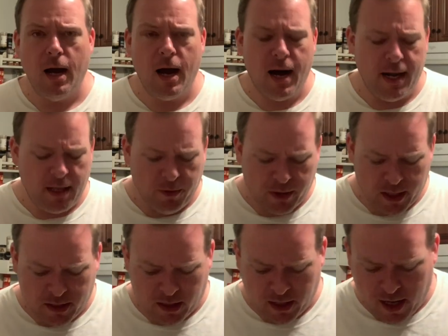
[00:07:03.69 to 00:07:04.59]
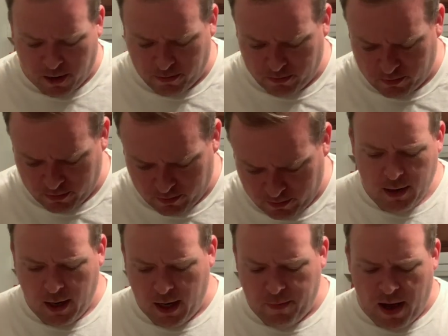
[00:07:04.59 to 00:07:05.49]
right, I think we're good to go.
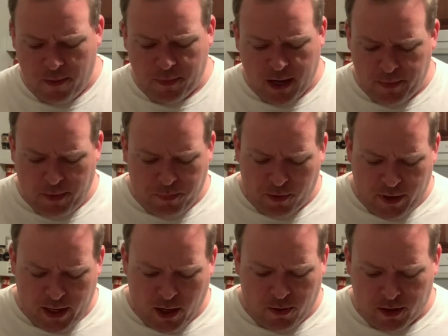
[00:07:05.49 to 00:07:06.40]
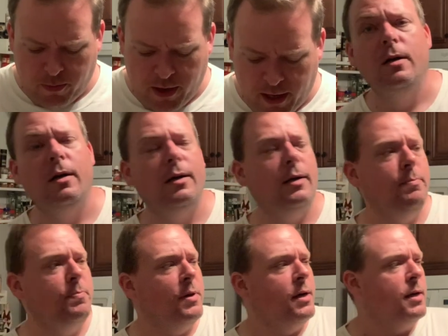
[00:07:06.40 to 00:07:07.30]
Honey bomb, come eat burrito with me. Honey
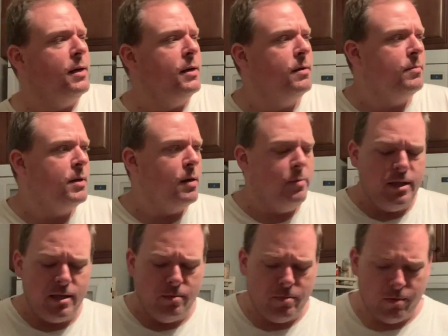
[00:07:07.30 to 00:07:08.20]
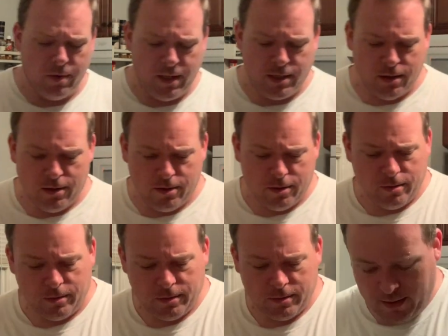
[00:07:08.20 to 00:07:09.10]
bomb, come eat some burrito.
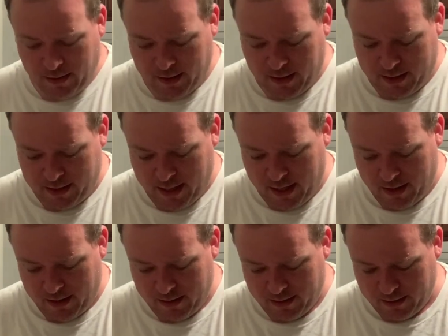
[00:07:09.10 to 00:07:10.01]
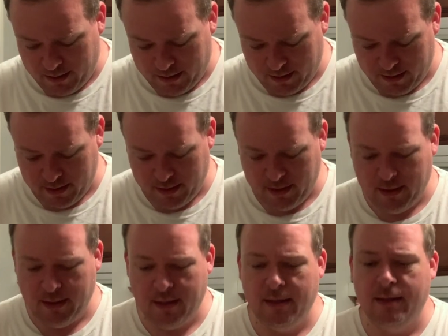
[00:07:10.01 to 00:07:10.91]
Look at this here.
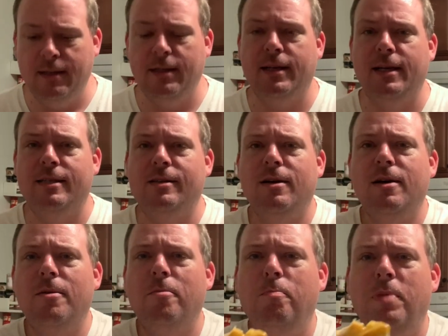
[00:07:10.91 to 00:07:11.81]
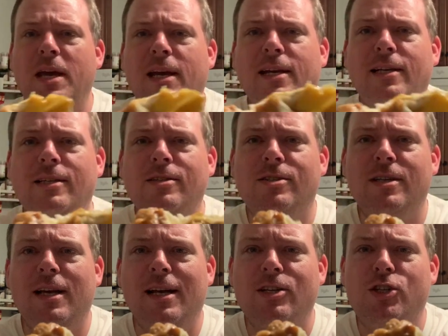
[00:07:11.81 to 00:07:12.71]
Look at this. Beans
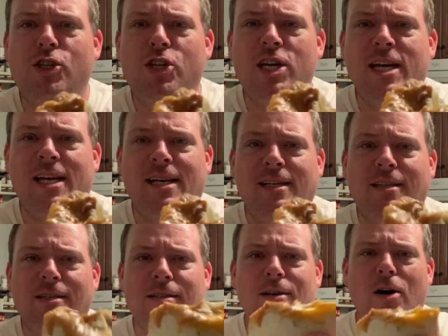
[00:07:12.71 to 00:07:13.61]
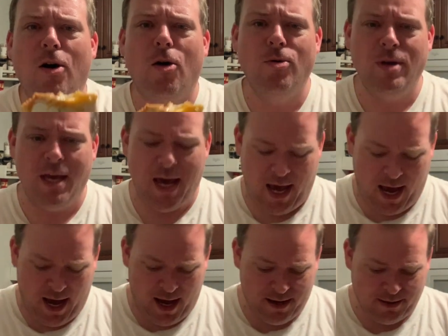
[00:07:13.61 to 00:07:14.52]
and cheese. Oh,
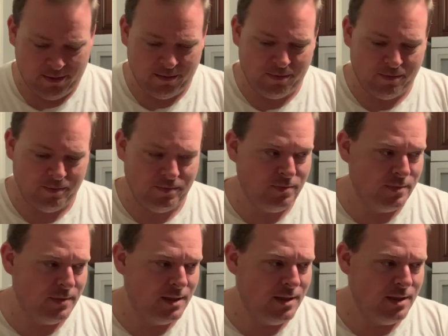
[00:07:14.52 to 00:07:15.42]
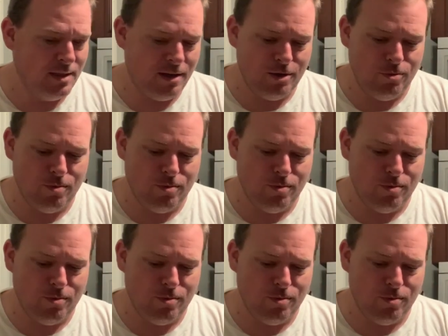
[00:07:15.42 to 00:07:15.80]
yeah. Are you